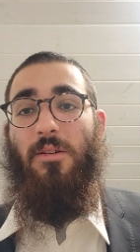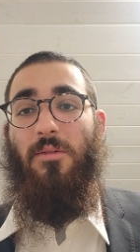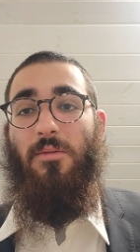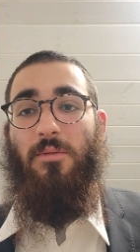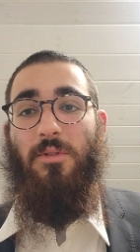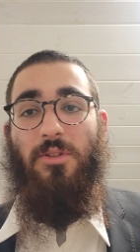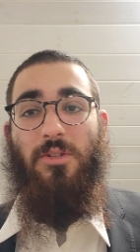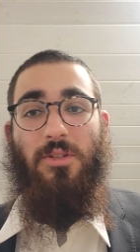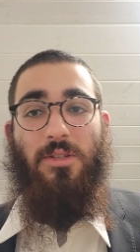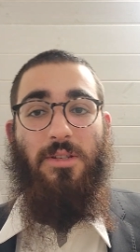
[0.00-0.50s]

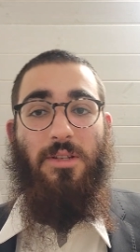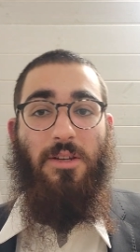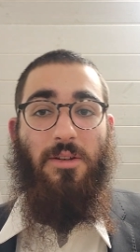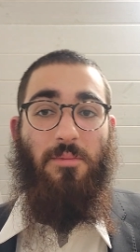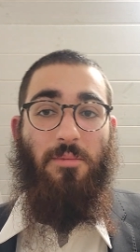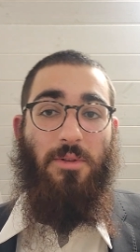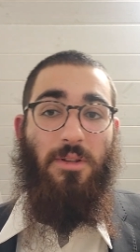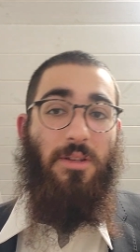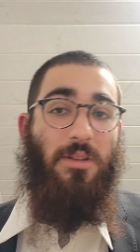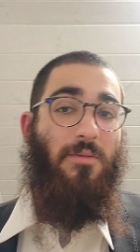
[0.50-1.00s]
We just need to
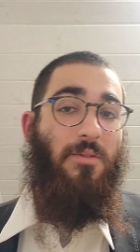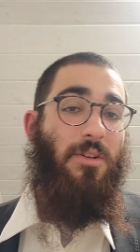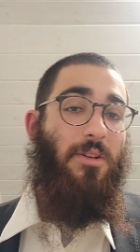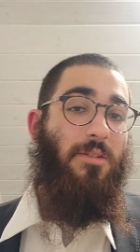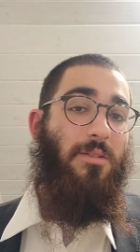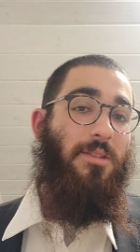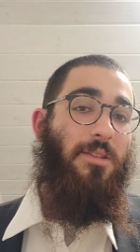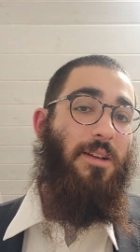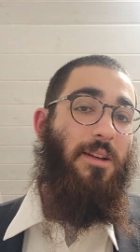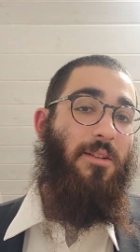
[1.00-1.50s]
believe in
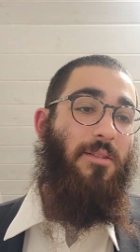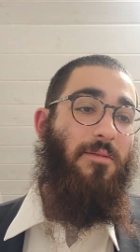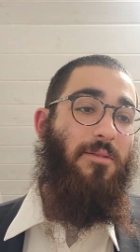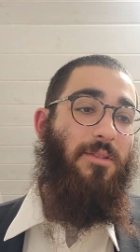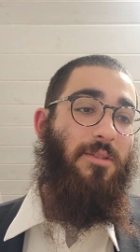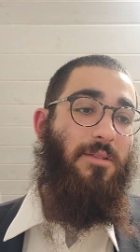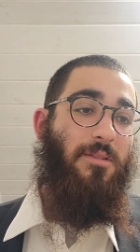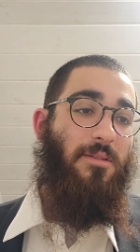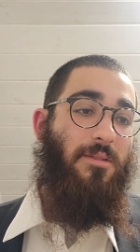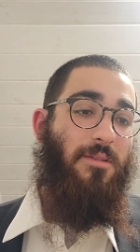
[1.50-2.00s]

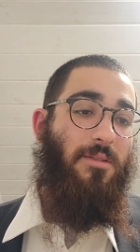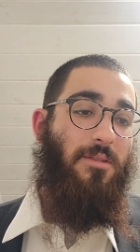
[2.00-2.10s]
ourselves.